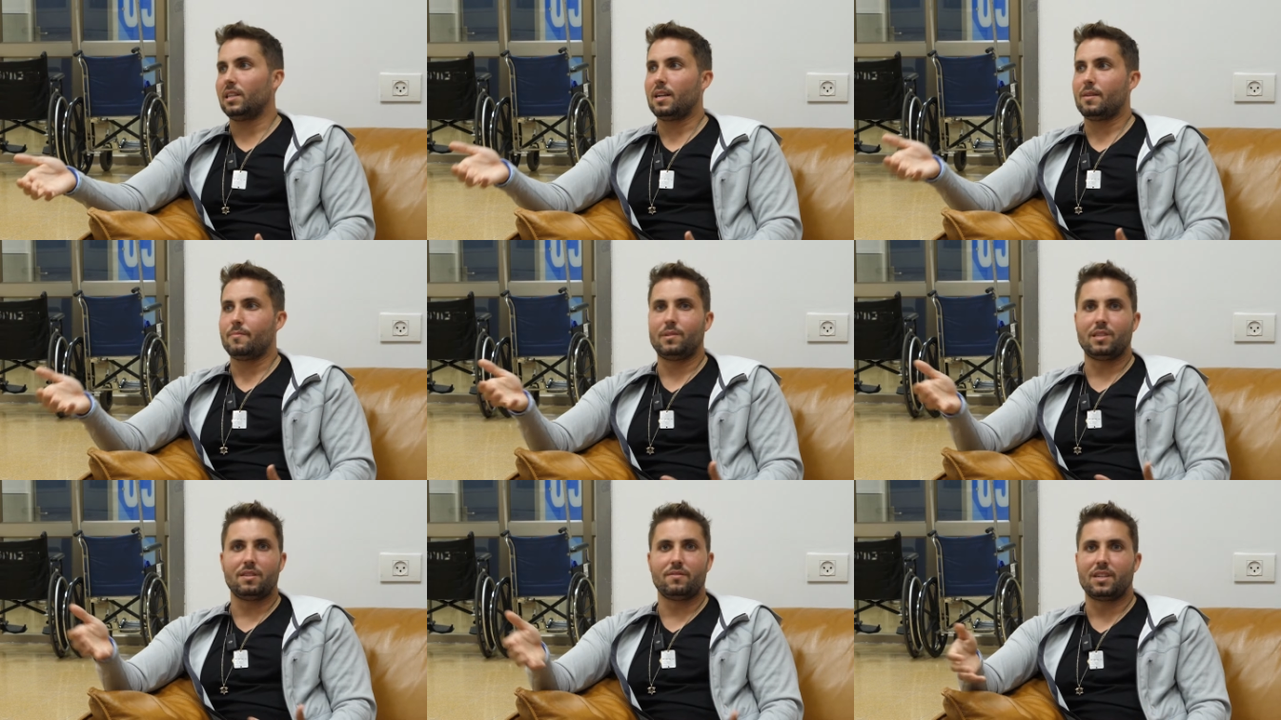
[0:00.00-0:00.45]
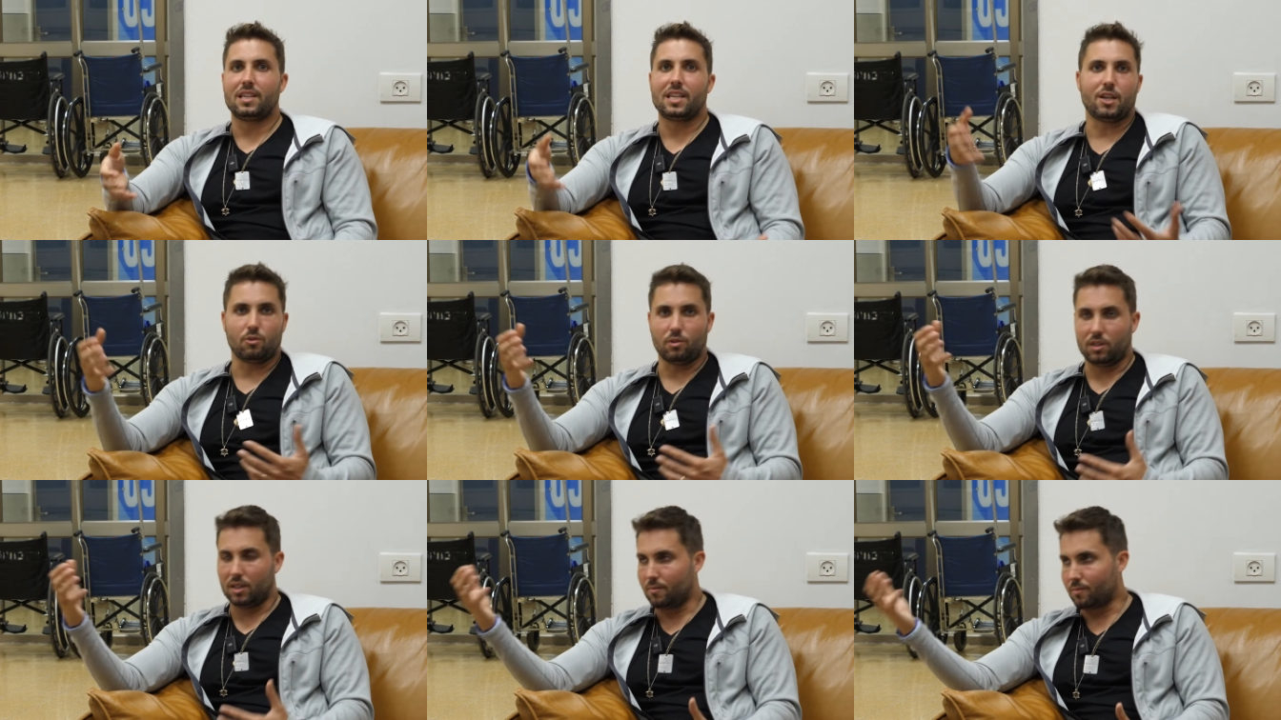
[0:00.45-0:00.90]
I believe that
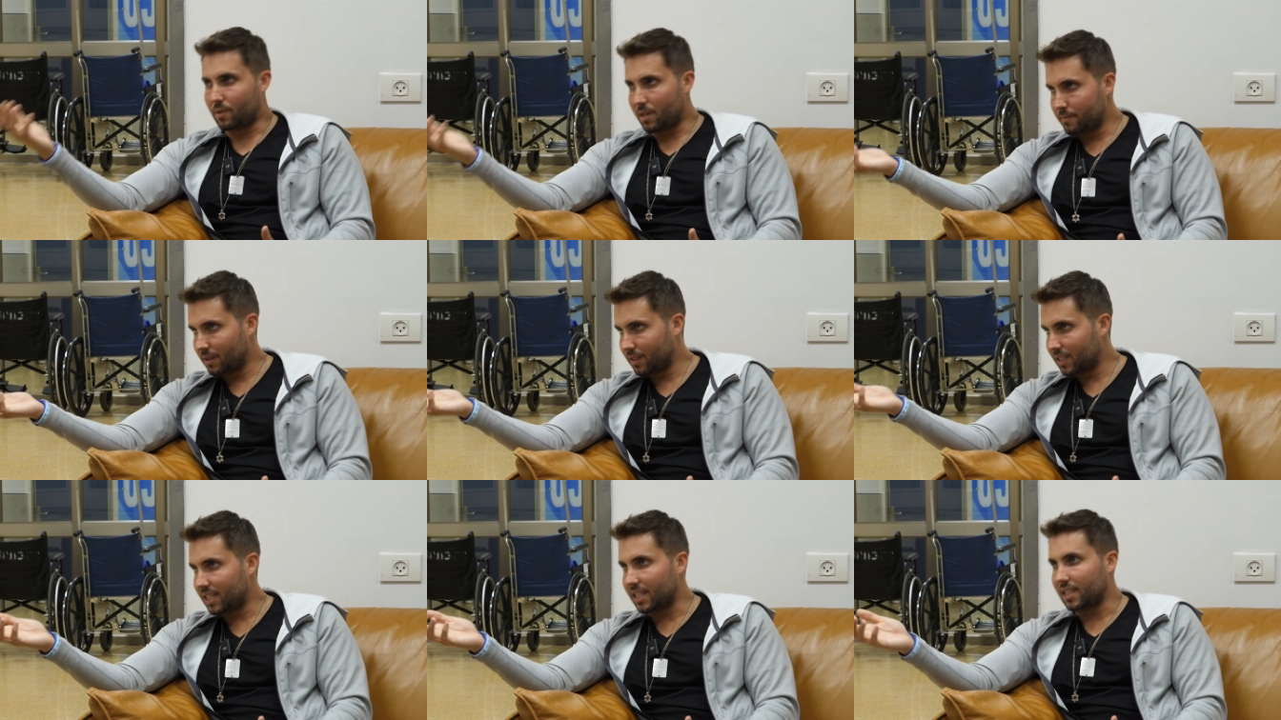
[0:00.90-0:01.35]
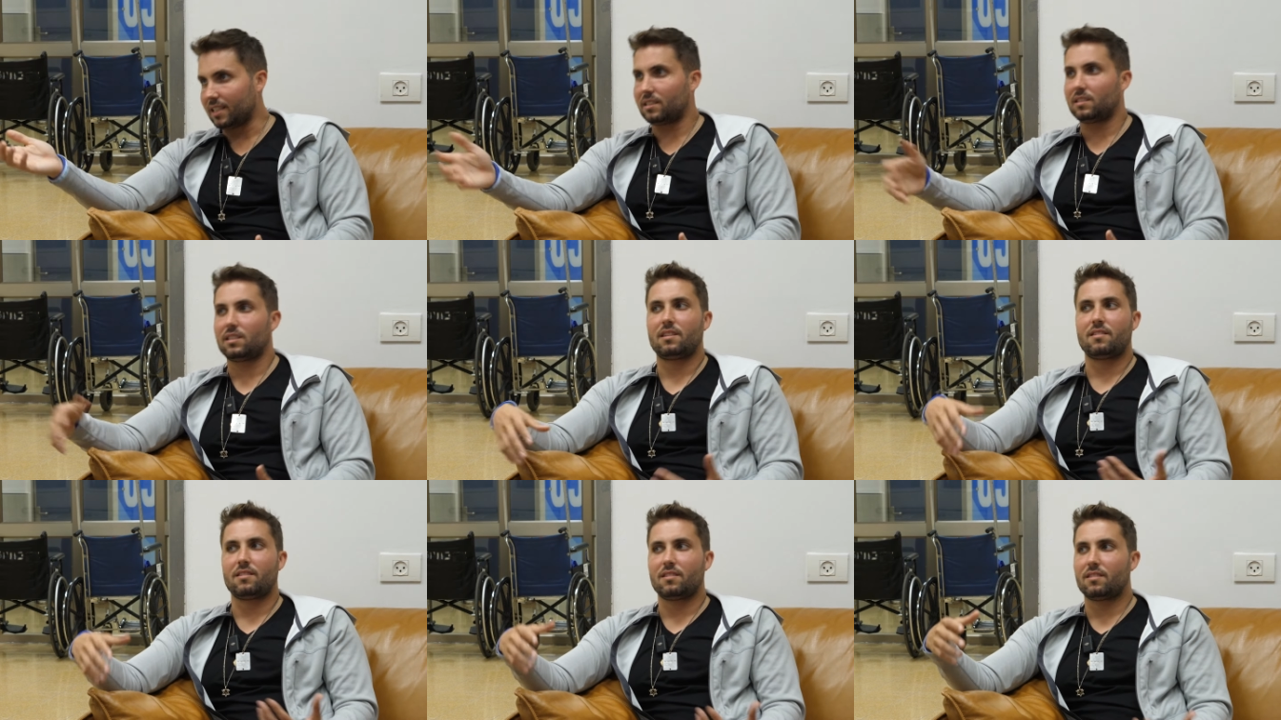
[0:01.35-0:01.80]
equilibrium exists.
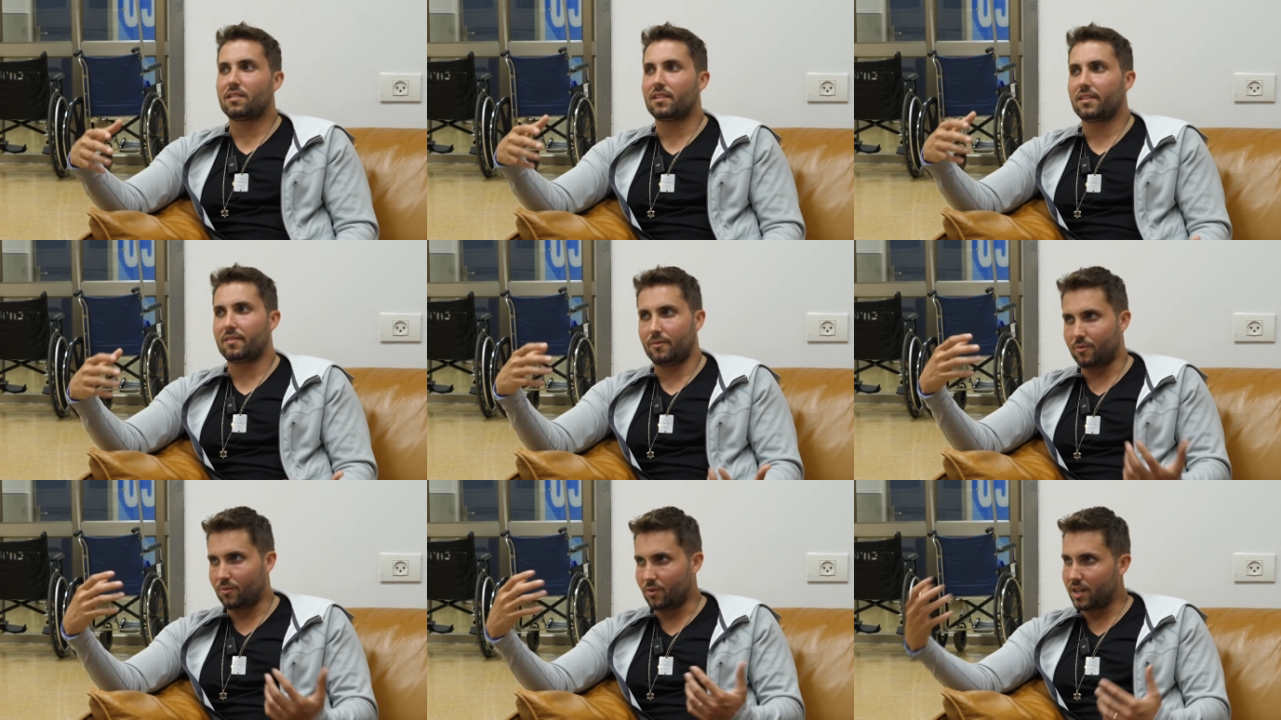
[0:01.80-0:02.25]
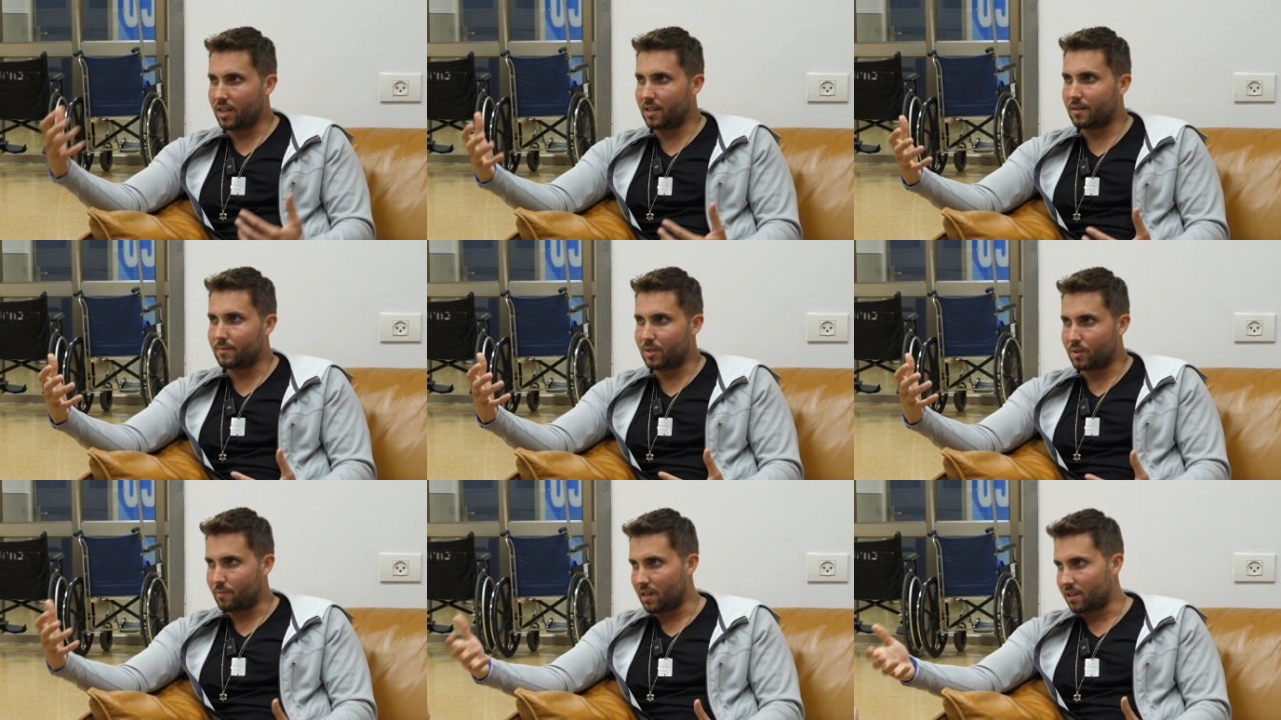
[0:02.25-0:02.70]
I think that freedom
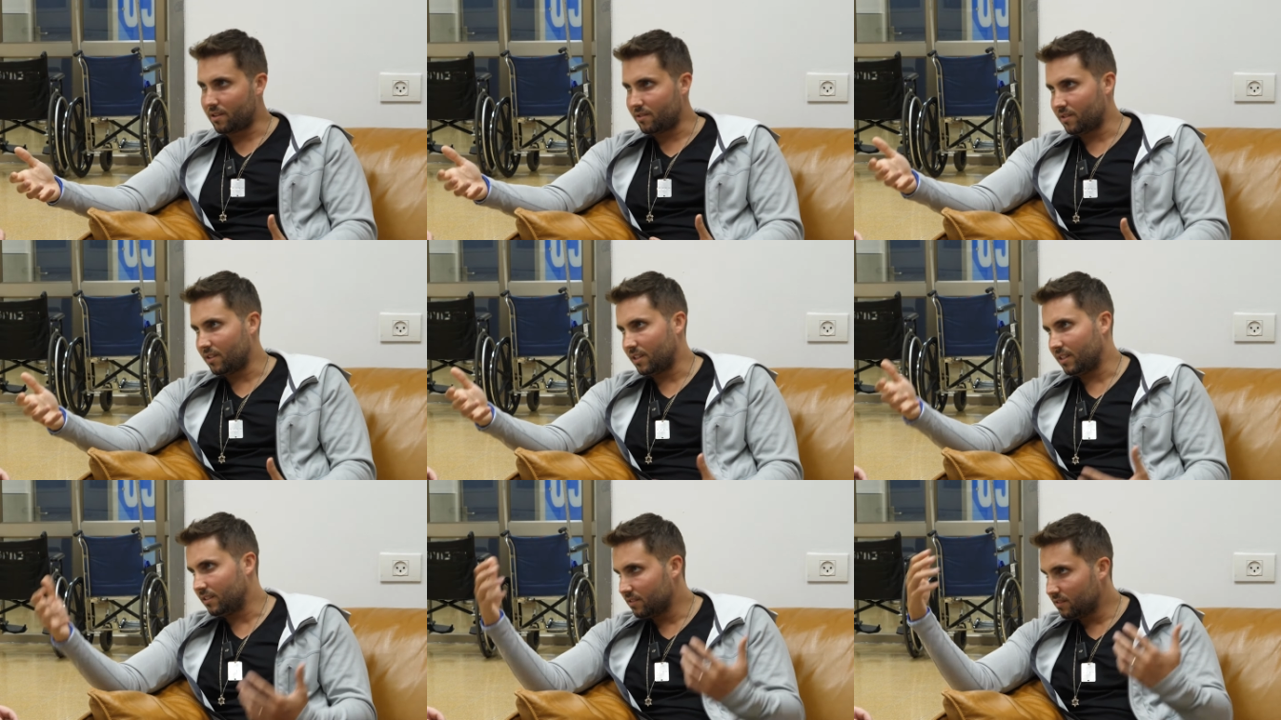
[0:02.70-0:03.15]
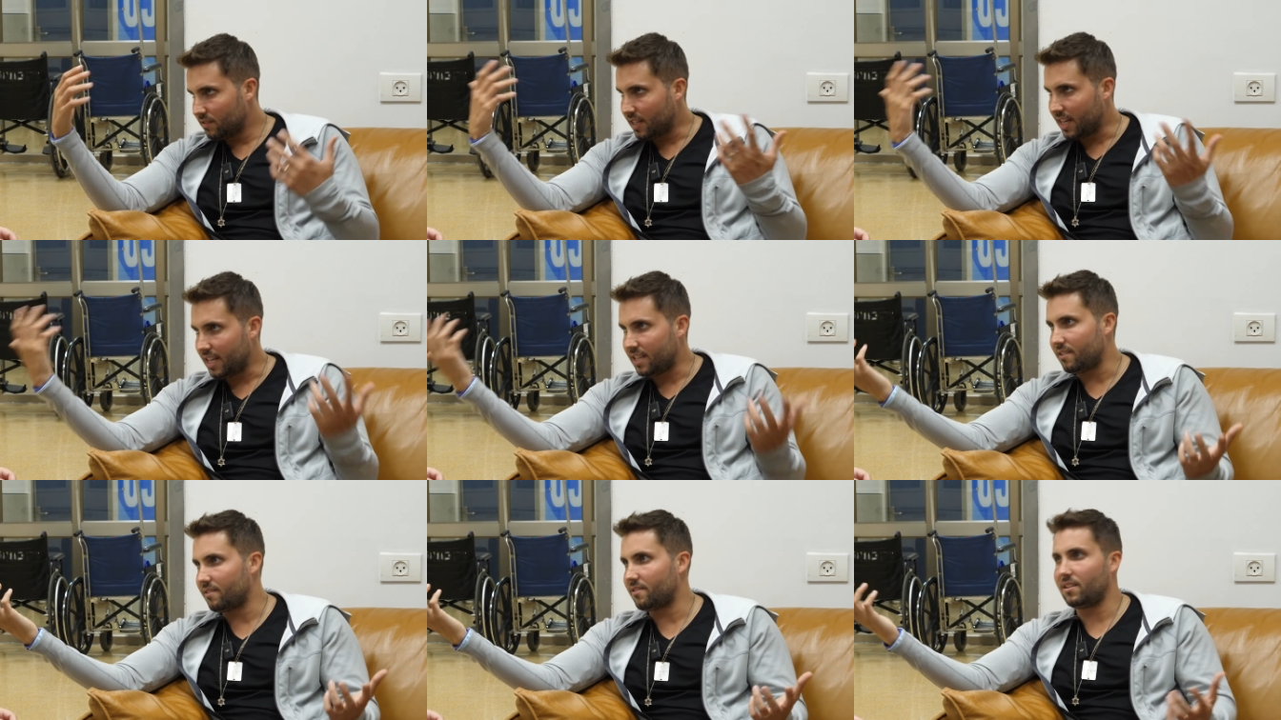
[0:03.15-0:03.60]
is better than
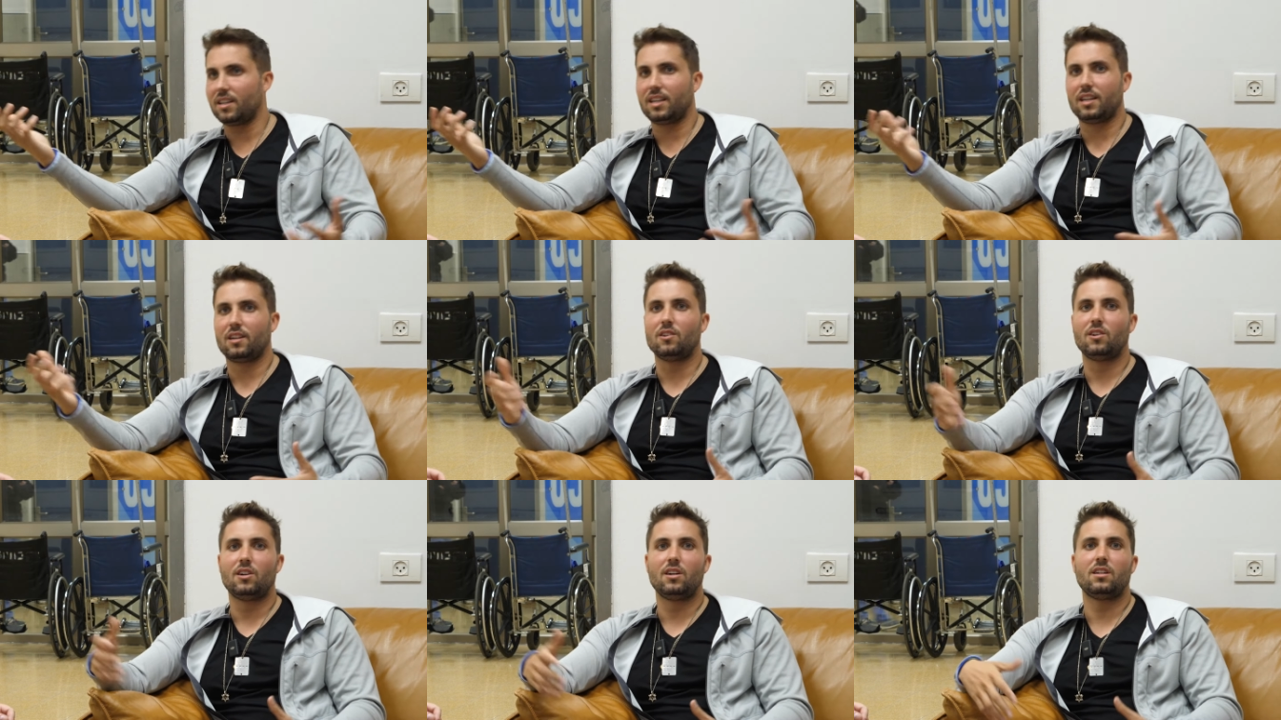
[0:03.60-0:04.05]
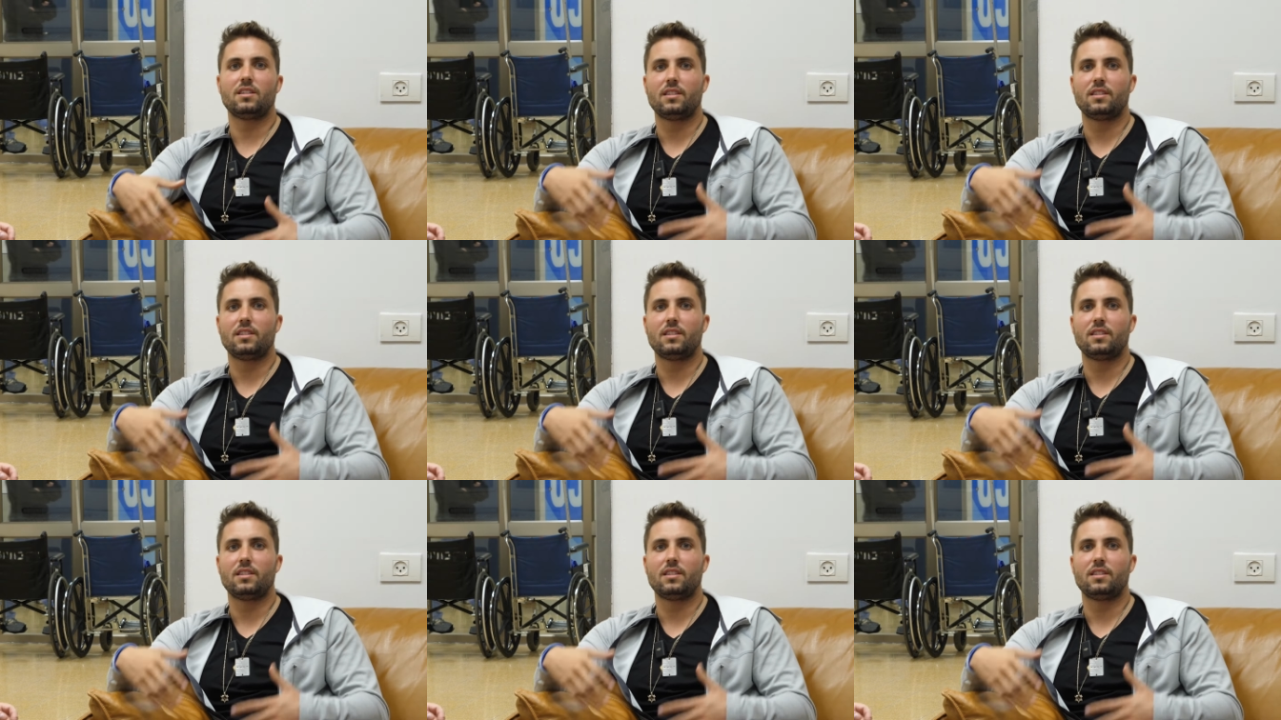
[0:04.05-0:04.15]
anything at all,